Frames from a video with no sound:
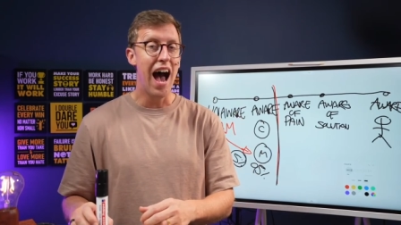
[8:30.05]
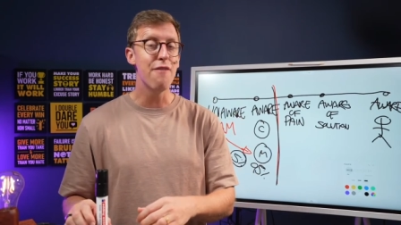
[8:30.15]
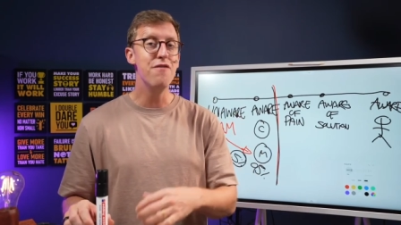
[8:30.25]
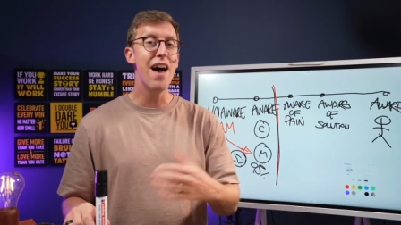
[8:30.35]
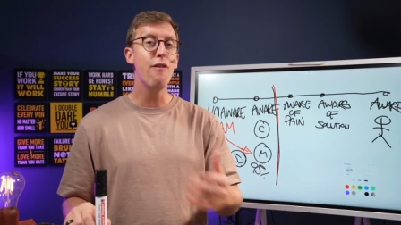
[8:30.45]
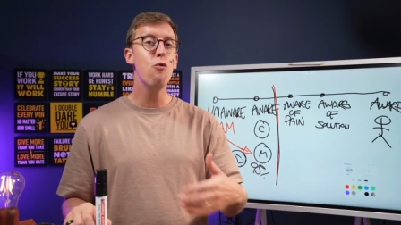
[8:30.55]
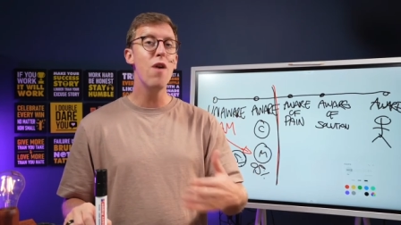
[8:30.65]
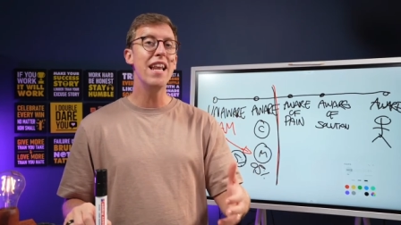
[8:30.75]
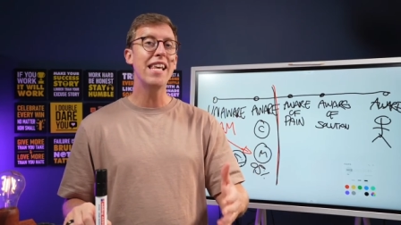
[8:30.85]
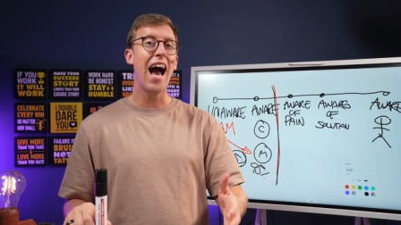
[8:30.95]
I've never
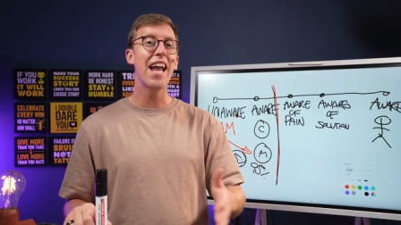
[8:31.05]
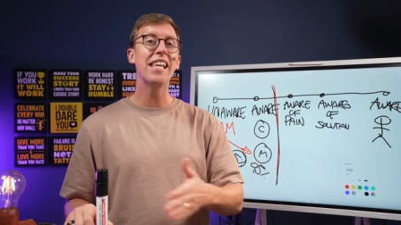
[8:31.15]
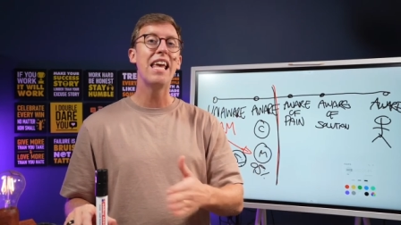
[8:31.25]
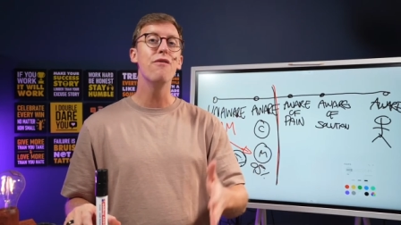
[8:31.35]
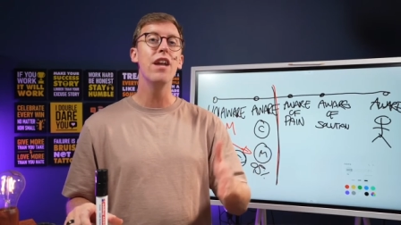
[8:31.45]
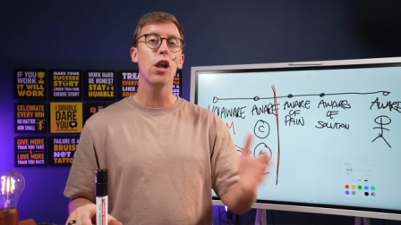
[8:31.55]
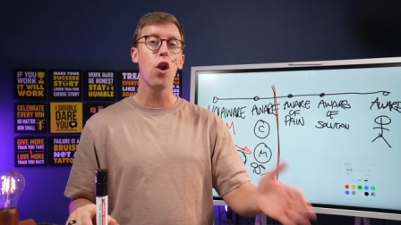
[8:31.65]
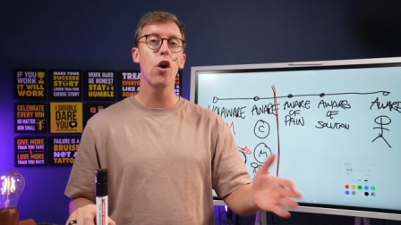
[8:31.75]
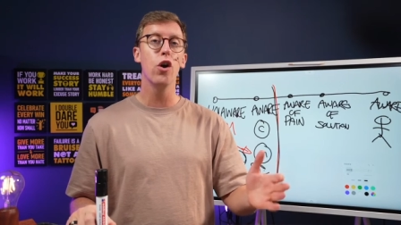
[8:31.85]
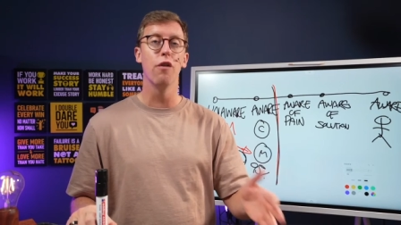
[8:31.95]
really kind of given it
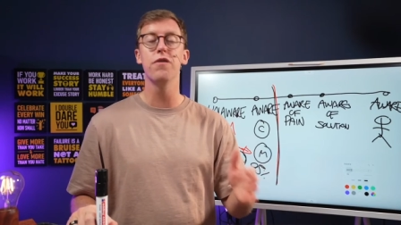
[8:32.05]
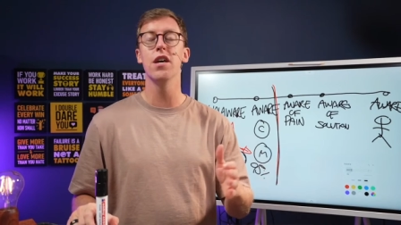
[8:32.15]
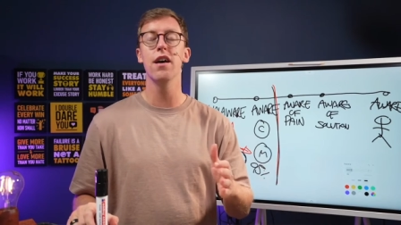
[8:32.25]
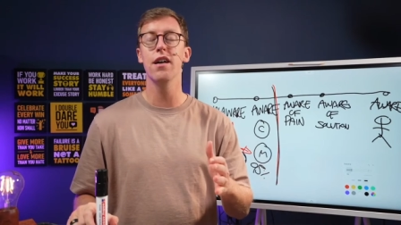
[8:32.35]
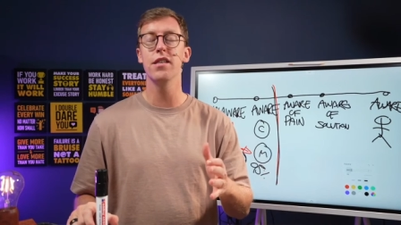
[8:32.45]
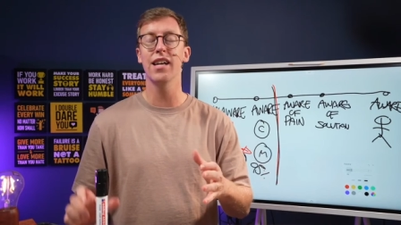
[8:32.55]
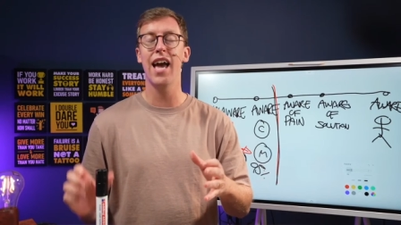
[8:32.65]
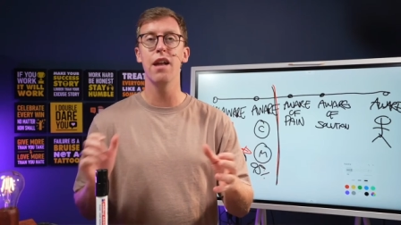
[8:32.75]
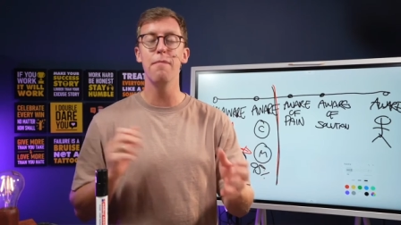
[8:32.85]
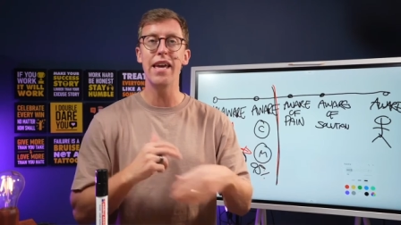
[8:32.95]
long enough to, to
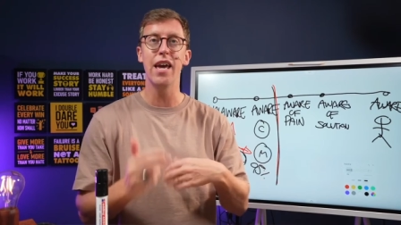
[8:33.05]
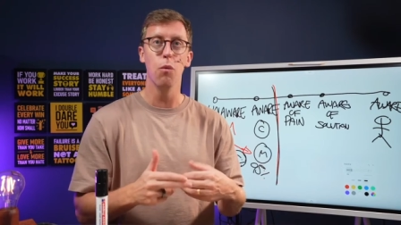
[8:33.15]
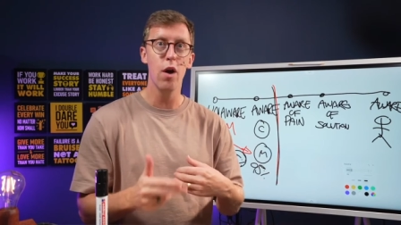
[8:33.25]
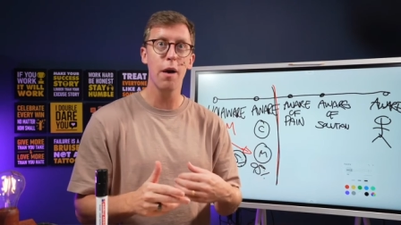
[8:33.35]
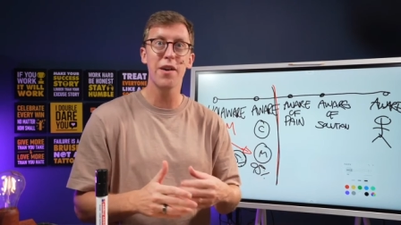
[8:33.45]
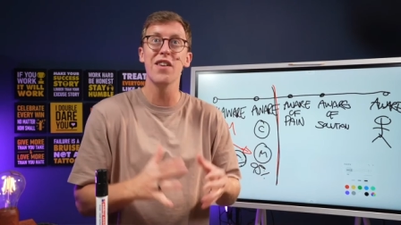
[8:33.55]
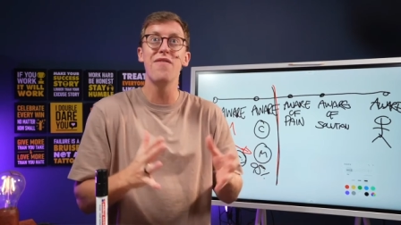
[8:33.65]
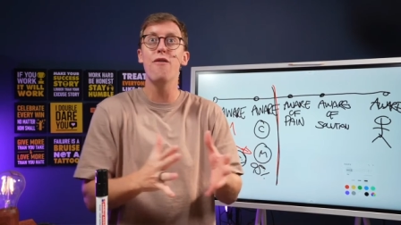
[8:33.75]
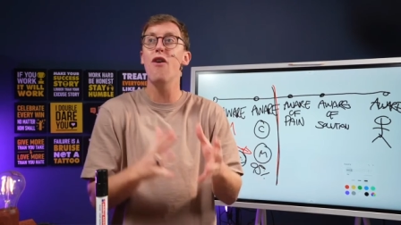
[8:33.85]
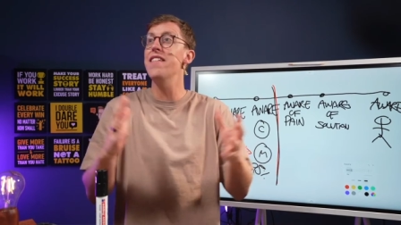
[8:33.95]
kind of make it work because I've
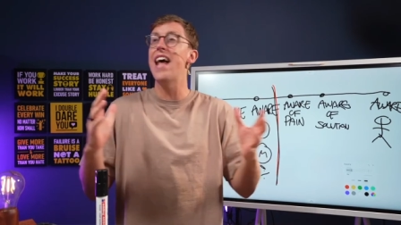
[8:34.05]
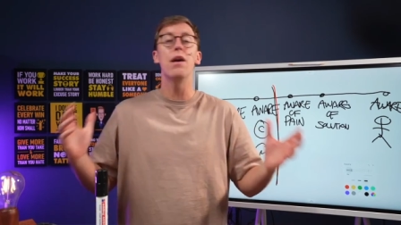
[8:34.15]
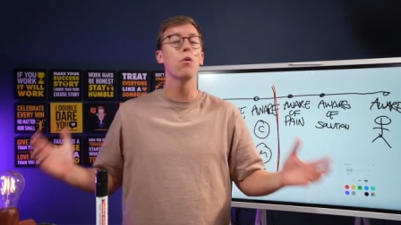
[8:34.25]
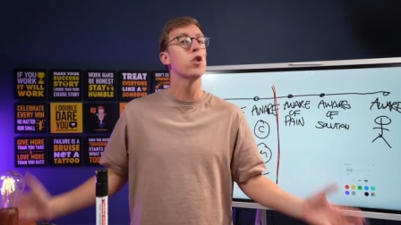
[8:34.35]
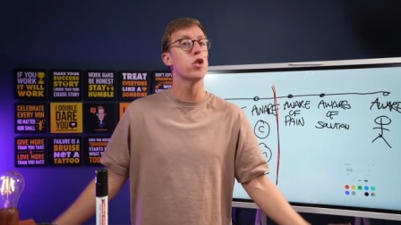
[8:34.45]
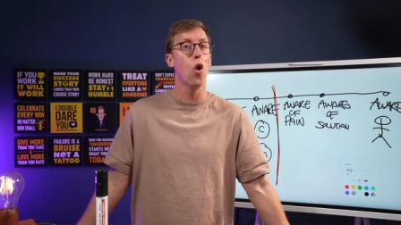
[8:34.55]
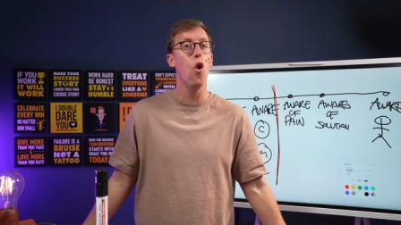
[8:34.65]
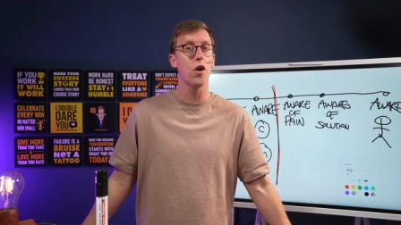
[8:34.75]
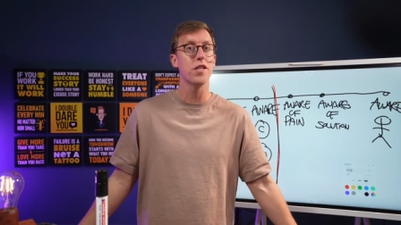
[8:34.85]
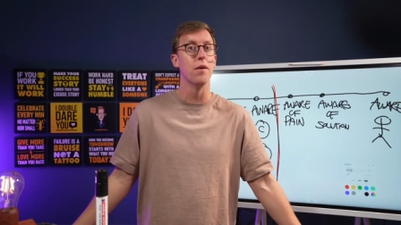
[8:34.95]
never had anyone to
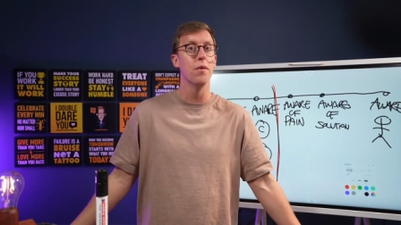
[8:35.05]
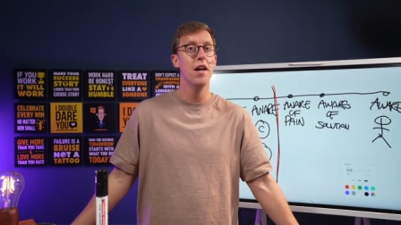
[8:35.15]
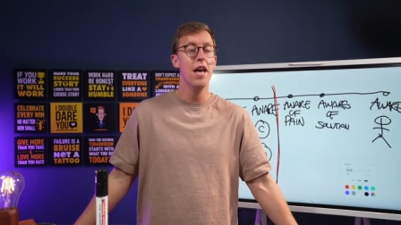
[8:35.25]
talk to.